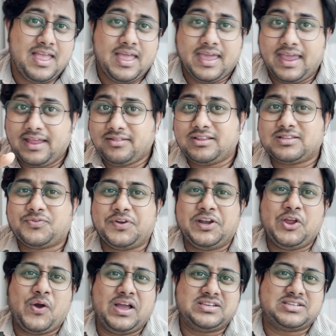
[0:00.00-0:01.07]
In this video,
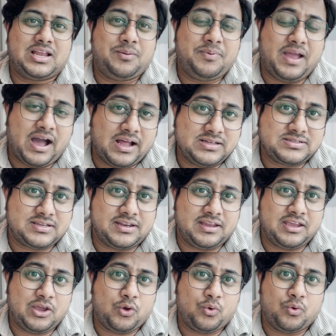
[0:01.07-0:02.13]
I shall be answering
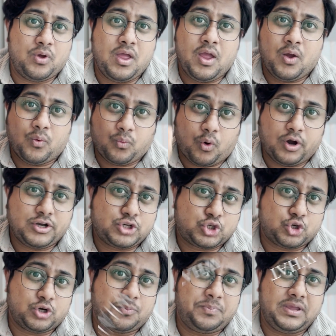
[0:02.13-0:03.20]
you what
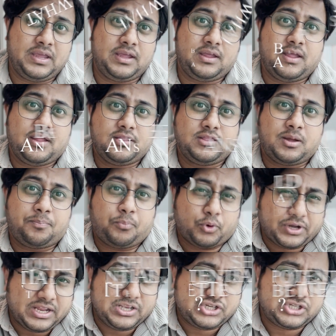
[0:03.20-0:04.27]
should be the
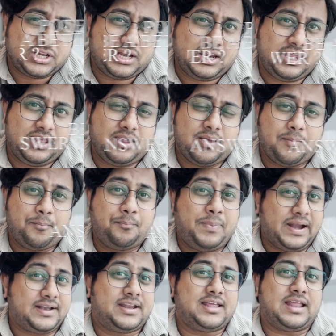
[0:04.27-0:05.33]
potentially
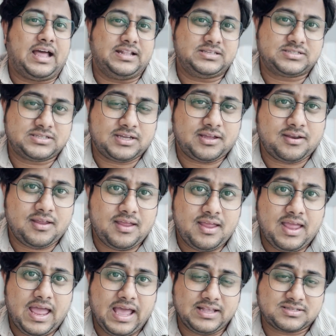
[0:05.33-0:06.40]
better answer
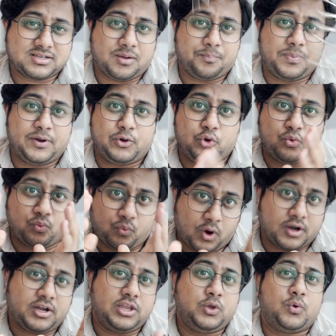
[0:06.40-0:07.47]
as compared to
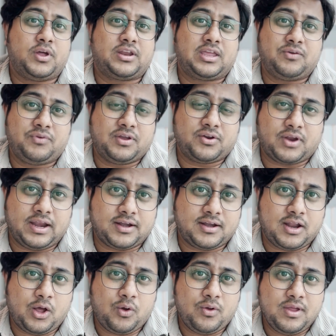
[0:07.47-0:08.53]
what you are giving right
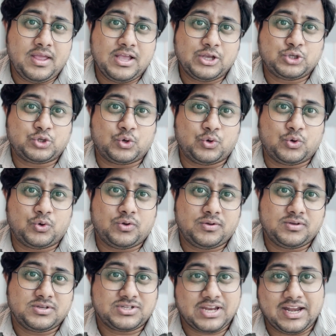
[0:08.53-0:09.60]
now. So
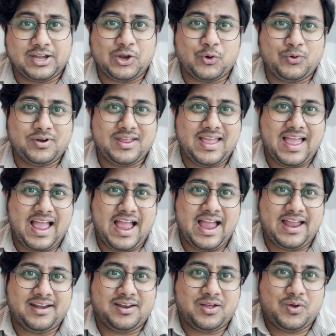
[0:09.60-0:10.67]
stay tuned
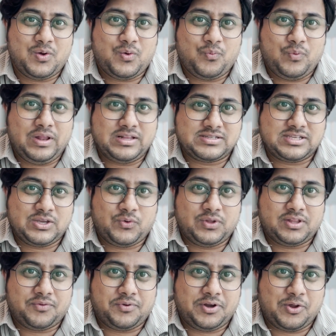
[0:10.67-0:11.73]
and we'll see you in the
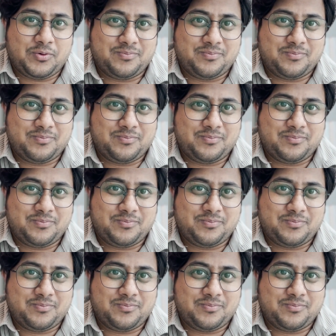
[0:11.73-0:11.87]
video.